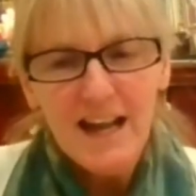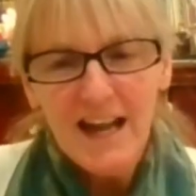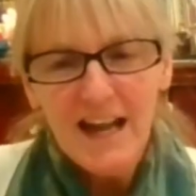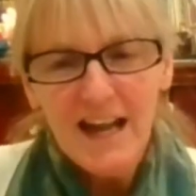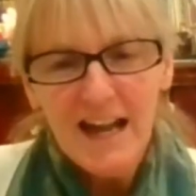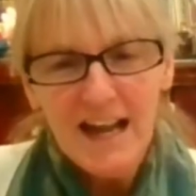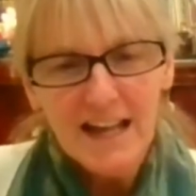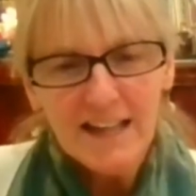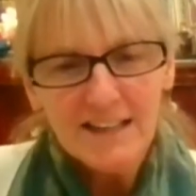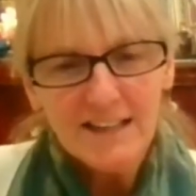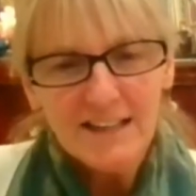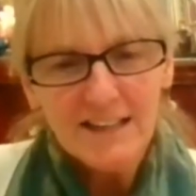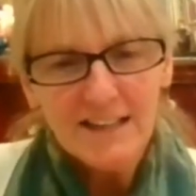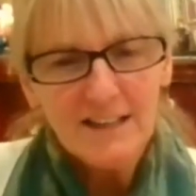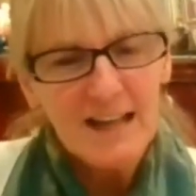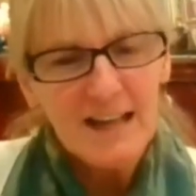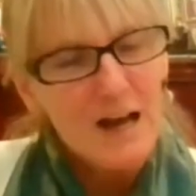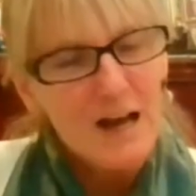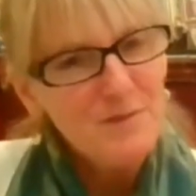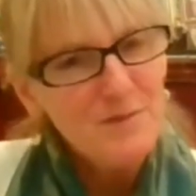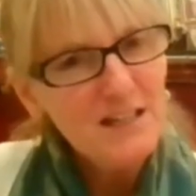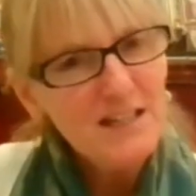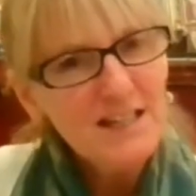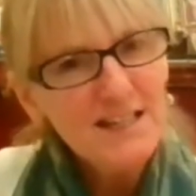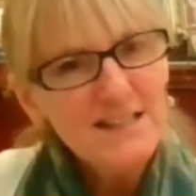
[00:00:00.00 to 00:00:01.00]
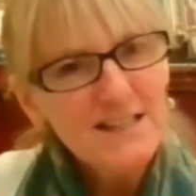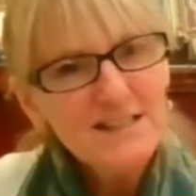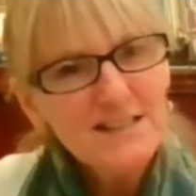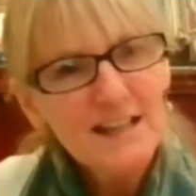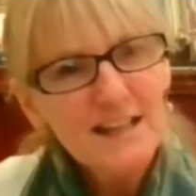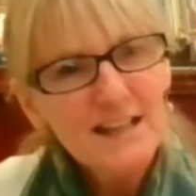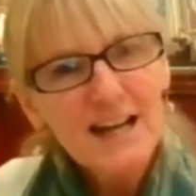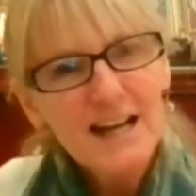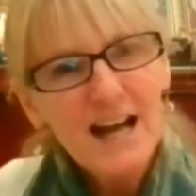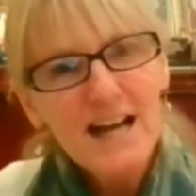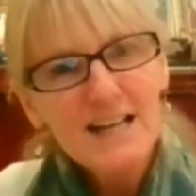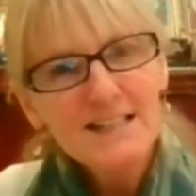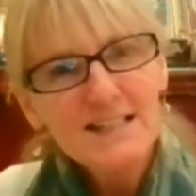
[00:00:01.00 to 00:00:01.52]
And emptiness
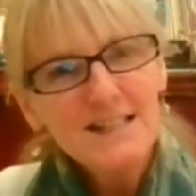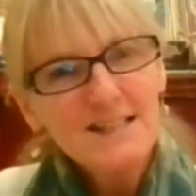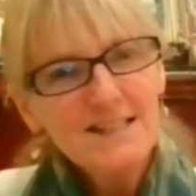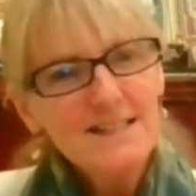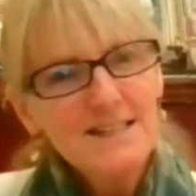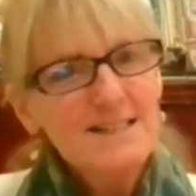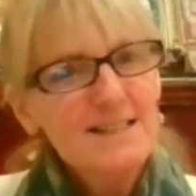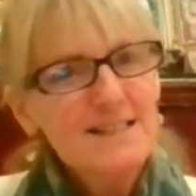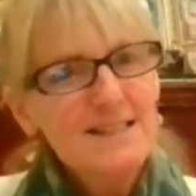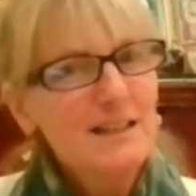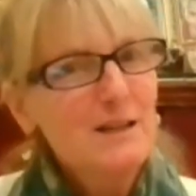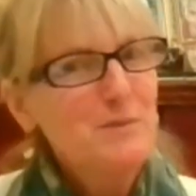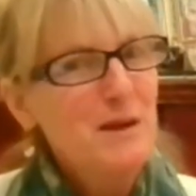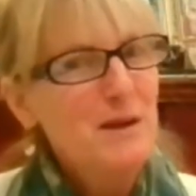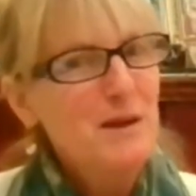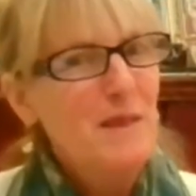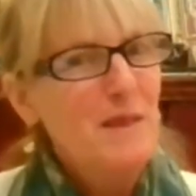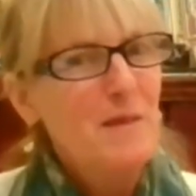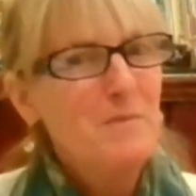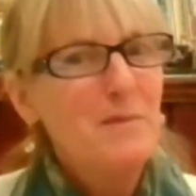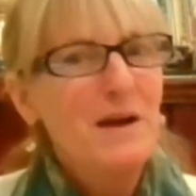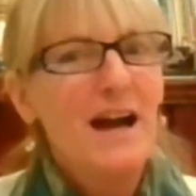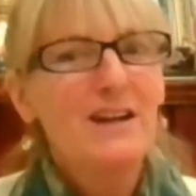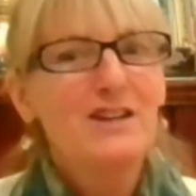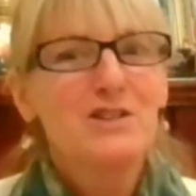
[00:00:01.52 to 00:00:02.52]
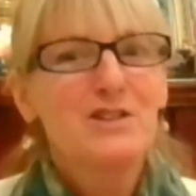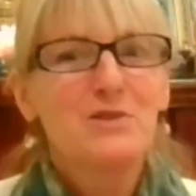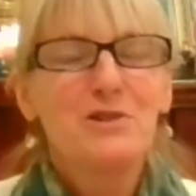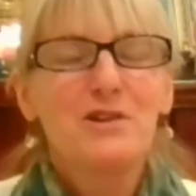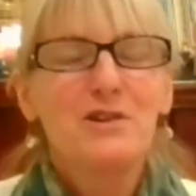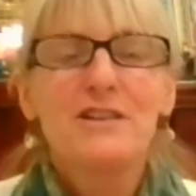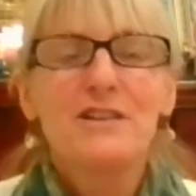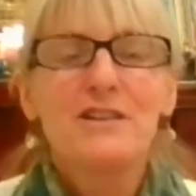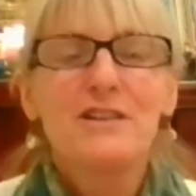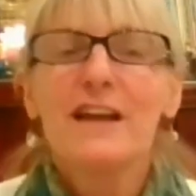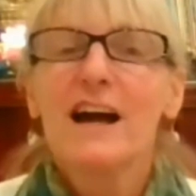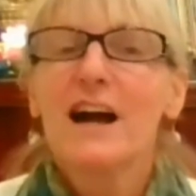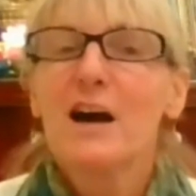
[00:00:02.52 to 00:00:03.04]
can kind of slip in the back
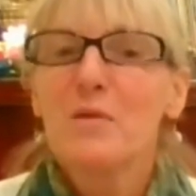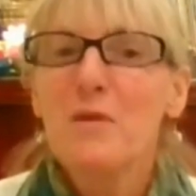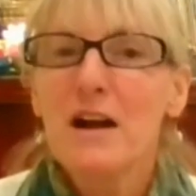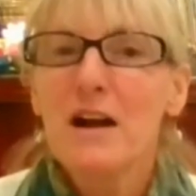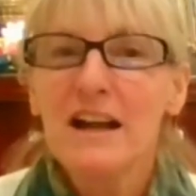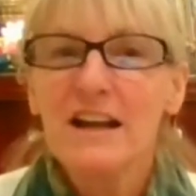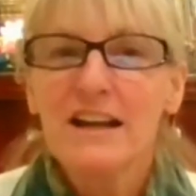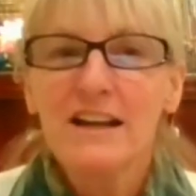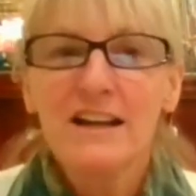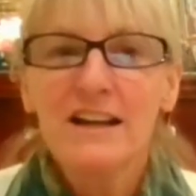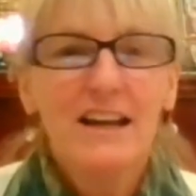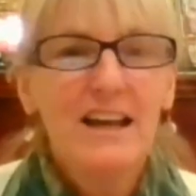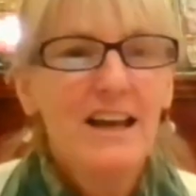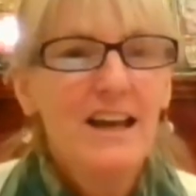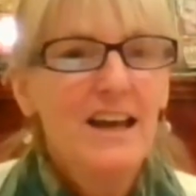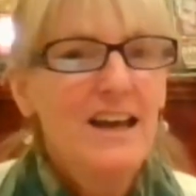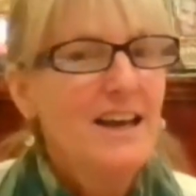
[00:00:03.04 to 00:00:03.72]
door that way.